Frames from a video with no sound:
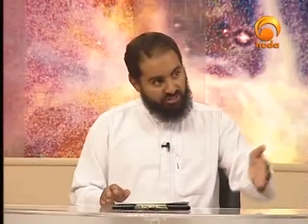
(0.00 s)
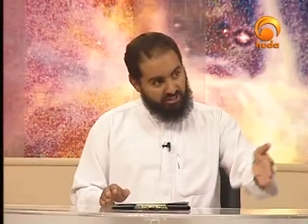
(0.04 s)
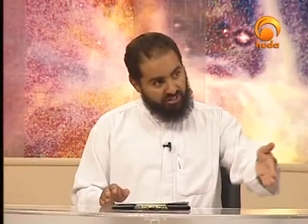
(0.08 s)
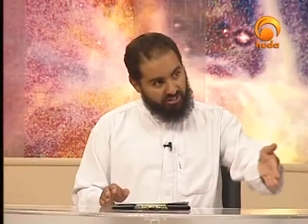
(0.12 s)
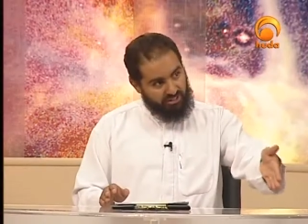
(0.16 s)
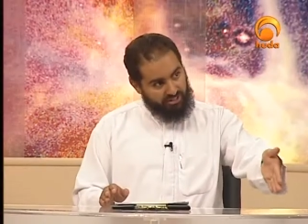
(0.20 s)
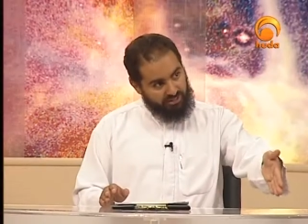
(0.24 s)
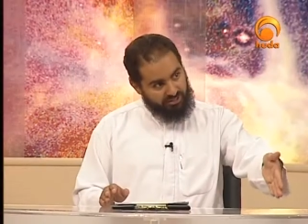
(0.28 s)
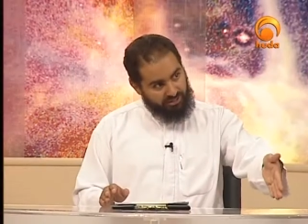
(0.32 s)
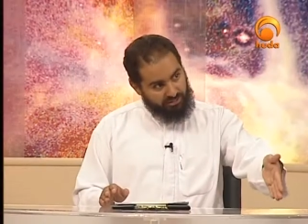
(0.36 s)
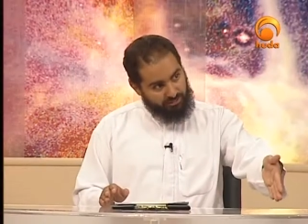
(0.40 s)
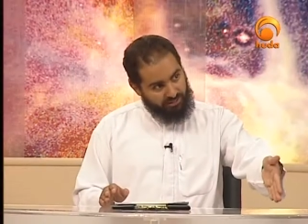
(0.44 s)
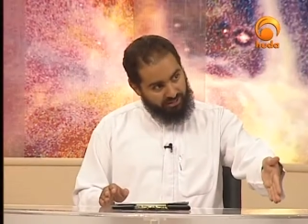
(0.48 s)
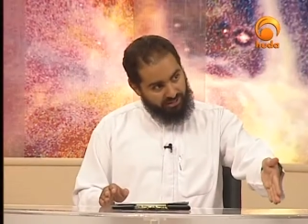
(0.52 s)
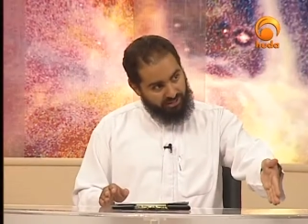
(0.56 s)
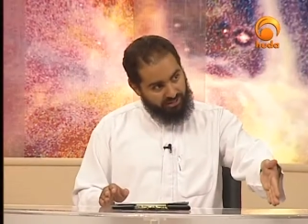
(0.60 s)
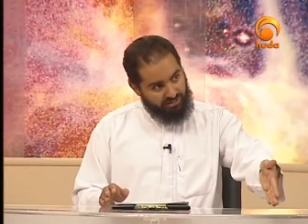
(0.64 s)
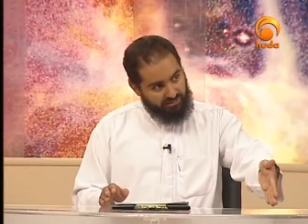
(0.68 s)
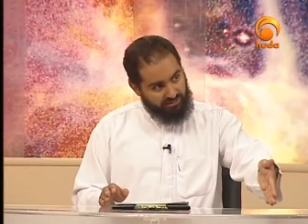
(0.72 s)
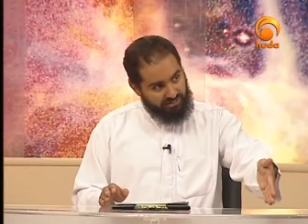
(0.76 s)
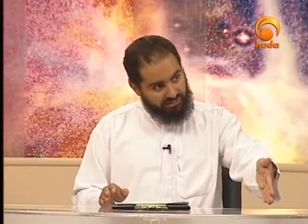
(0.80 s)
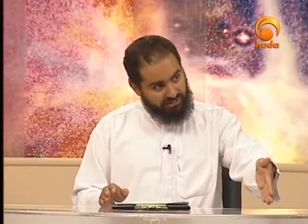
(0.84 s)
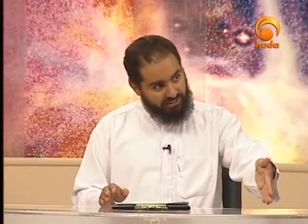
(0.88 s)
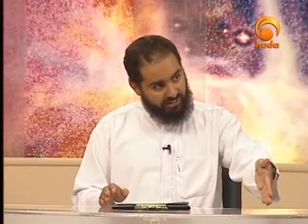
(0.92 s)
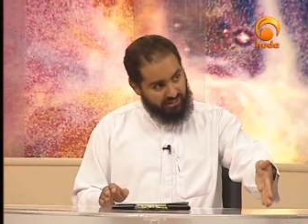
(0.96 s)
in Allah subhanahu
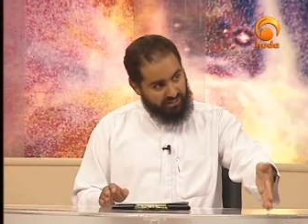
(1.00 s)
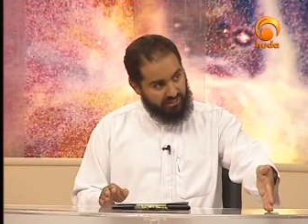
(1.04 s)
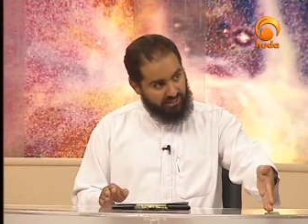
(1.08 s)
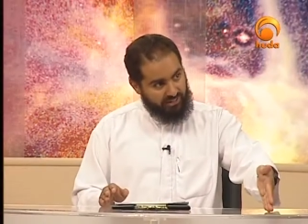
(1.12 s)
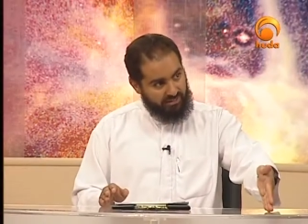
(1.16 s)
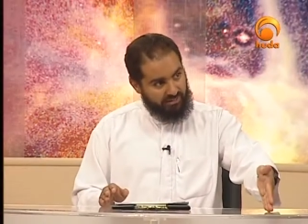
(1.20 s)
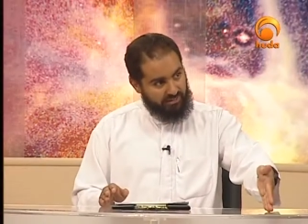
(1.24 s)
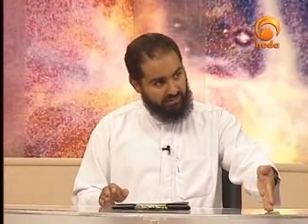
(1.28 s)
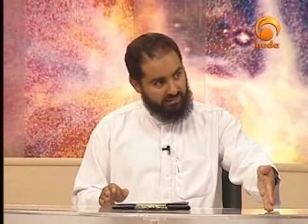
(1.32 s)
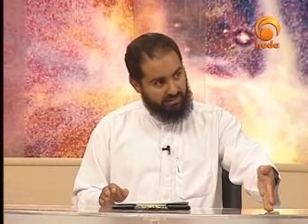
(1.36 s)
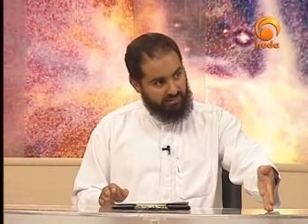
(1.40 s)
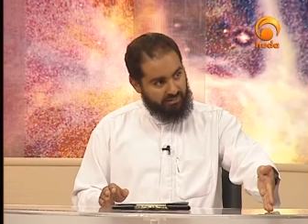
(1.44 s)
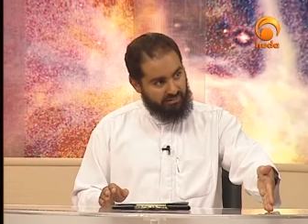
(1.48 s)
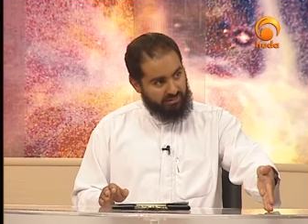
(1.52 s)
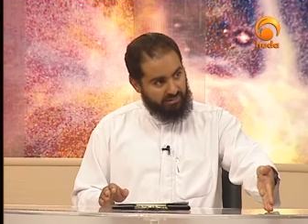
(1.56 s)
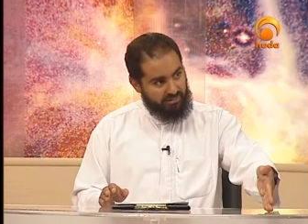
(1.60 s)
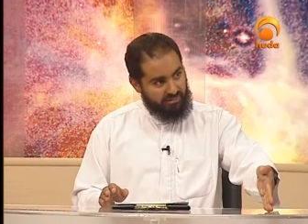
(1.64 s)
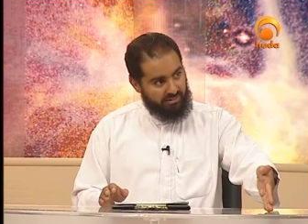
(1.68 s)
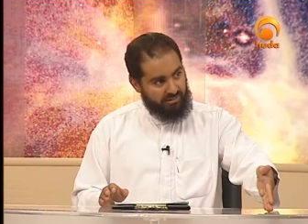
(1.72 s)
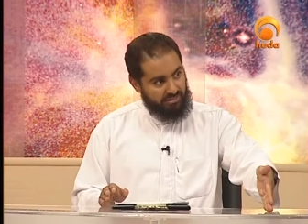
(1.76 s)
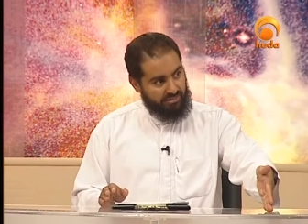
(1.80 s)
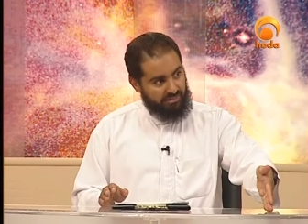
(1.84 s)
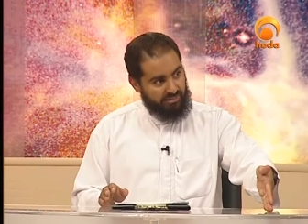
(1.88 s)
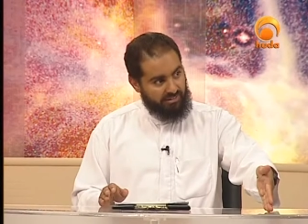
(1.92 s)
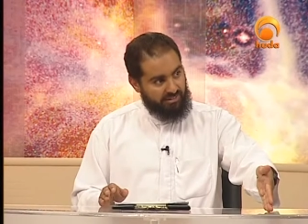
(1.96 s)
wa ta'ala,
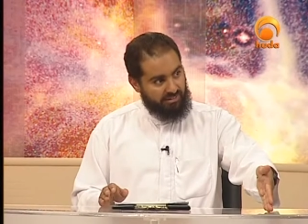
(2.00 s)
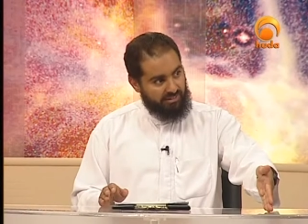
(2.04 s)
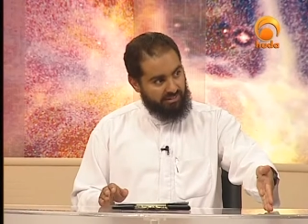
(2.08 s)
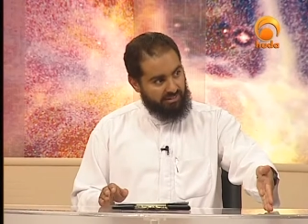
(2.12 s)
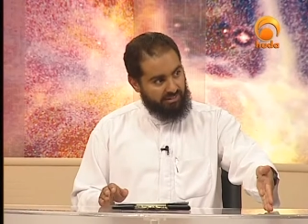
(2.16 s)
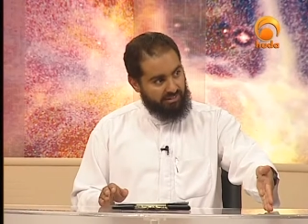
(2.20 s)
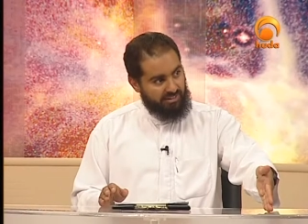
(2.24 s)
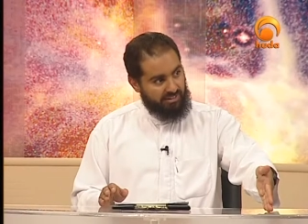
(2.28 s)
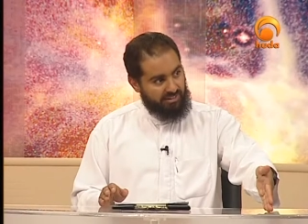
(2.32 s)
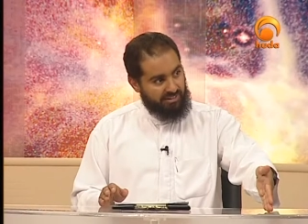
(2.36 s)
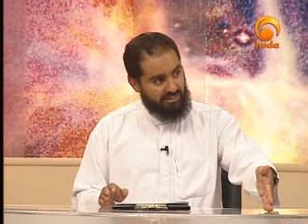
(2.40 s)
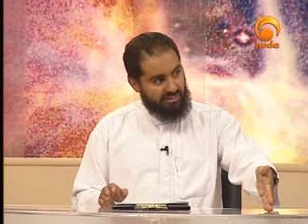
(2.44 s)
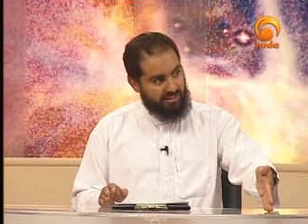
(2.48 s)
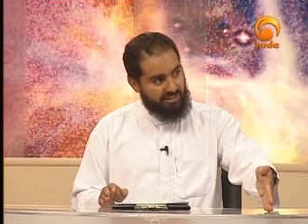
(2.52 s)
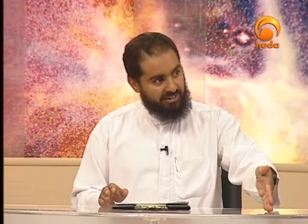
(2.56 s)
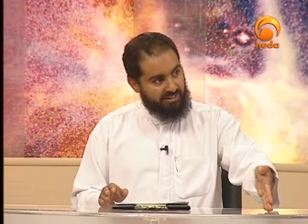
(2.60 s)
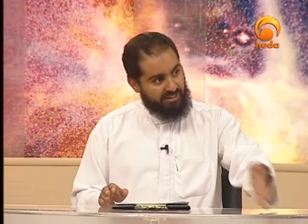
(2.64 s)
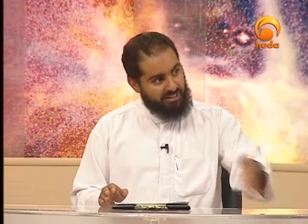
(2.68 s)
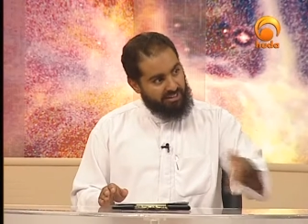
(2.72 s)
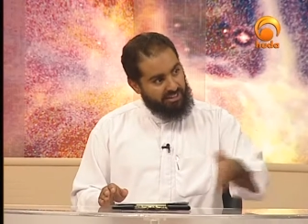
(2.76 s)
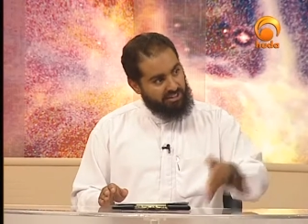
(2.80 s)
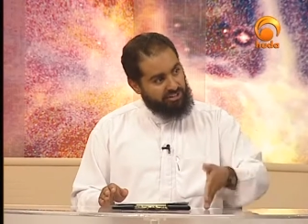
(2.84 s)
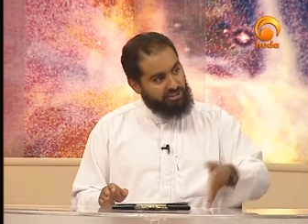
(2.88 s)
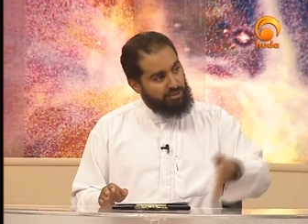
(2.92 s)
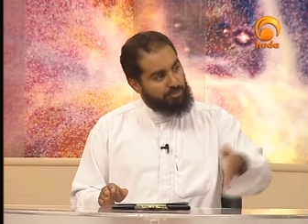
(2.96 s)

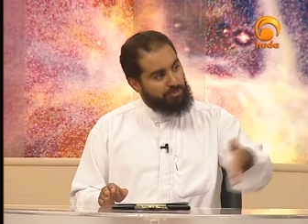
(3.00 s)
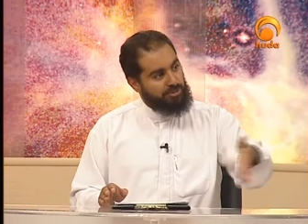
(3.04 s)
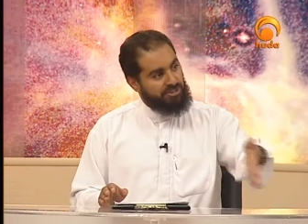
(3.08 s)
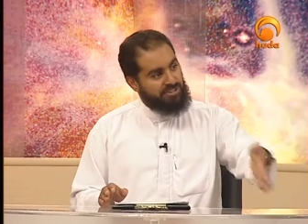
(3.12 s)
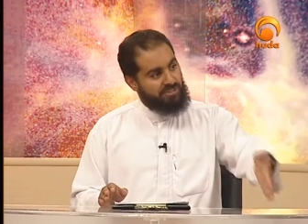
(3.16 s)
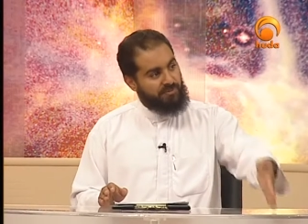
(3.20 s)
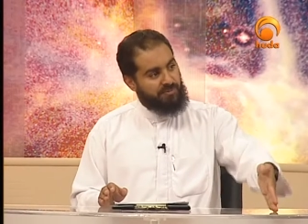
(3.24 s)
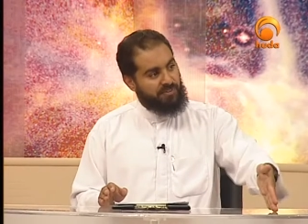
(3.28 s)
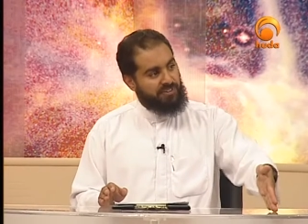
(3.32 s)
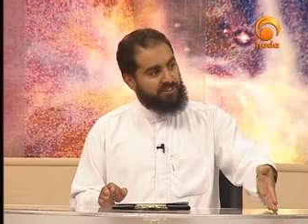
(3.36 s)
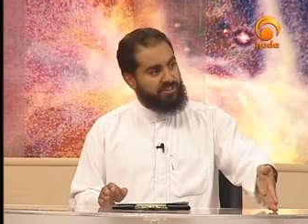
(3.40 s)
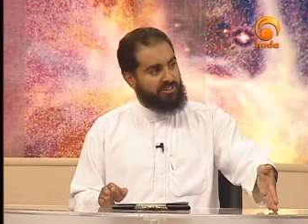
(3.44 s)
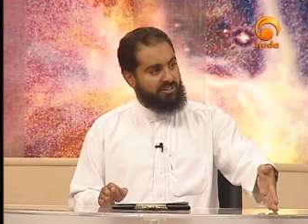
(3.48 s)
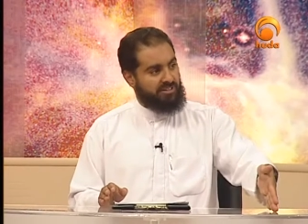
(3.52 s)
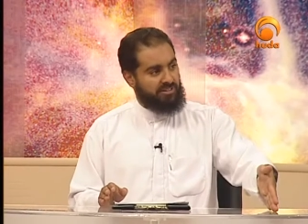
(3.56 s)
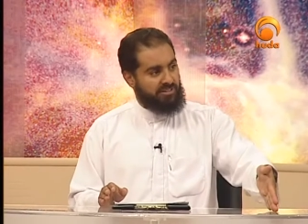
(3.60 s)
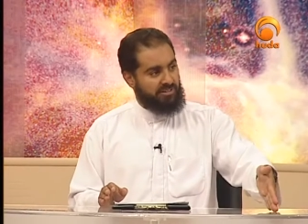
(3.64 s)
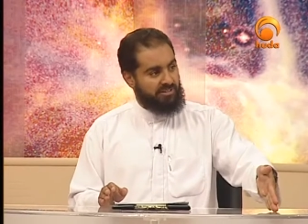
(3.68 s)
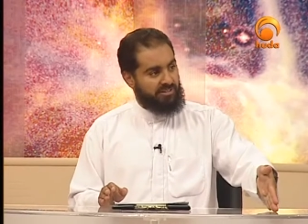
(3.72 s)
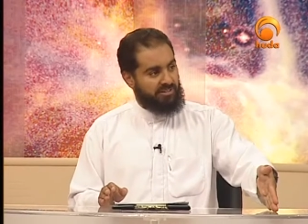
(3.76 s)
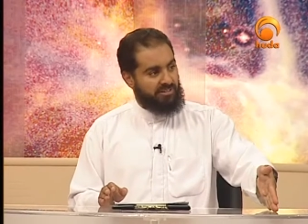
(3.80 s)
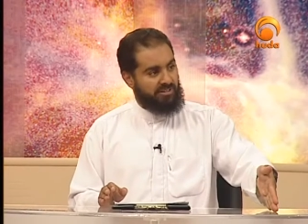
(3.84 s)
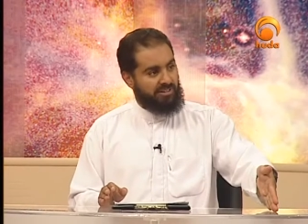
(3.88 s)
then He should be sufficient.